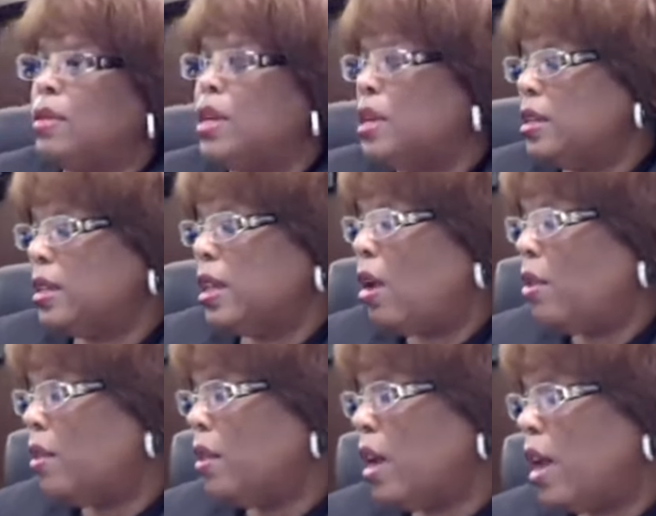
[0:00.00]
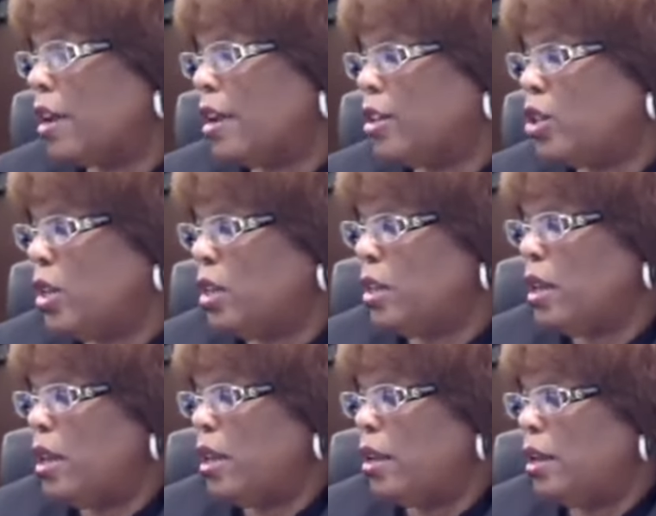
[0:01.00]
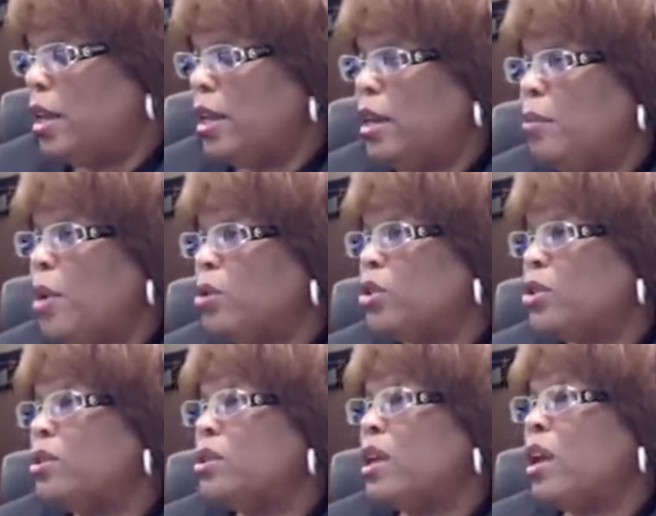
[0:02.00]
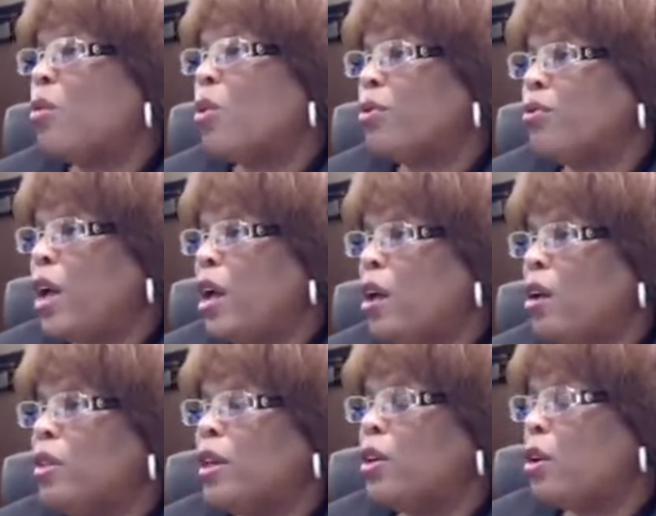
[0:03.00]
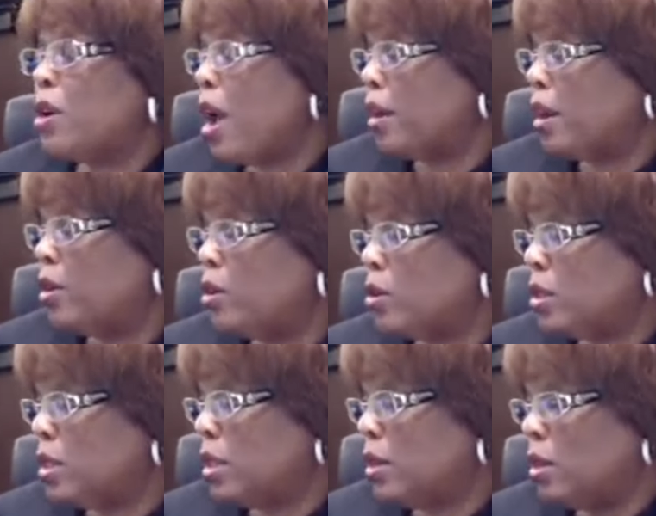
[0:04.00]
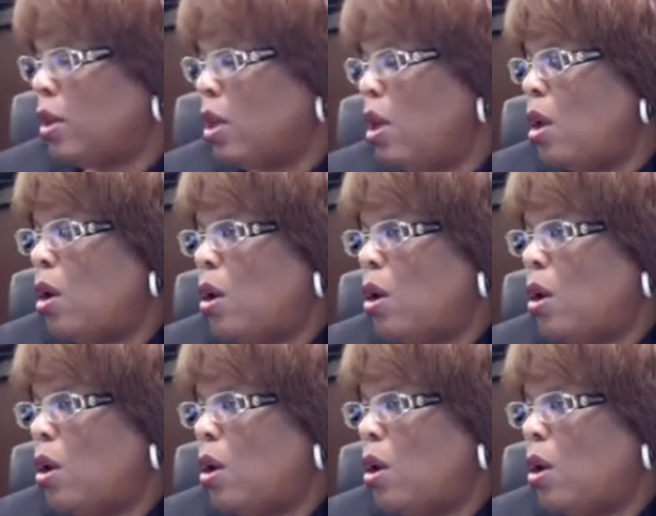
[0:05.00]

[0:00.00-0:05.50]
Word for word: It is on the docket sheet, and any motions that were filed that are not under seal